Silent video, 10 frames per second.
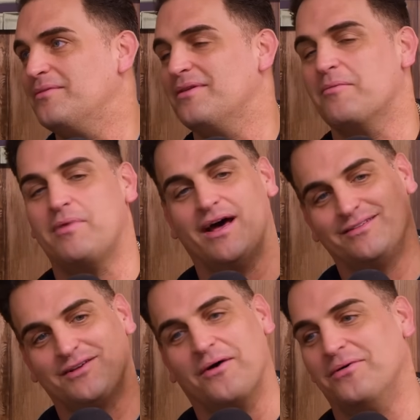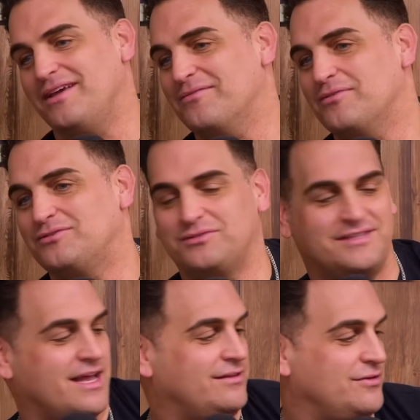about Tony, which was
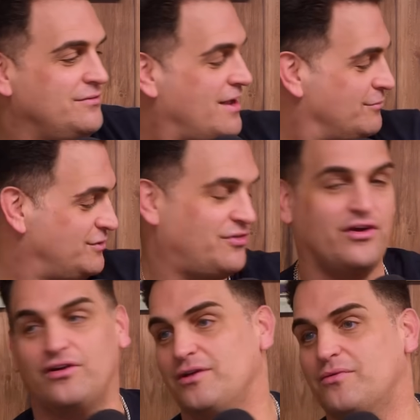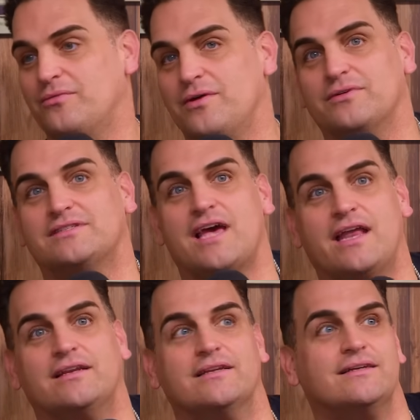that dude that was 30 when we were
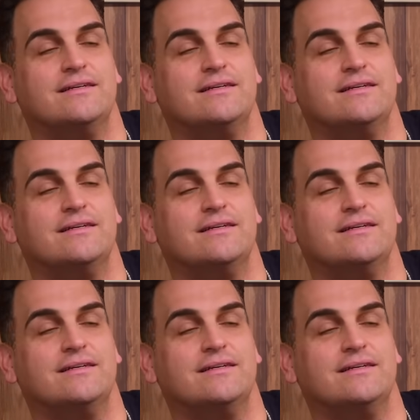10.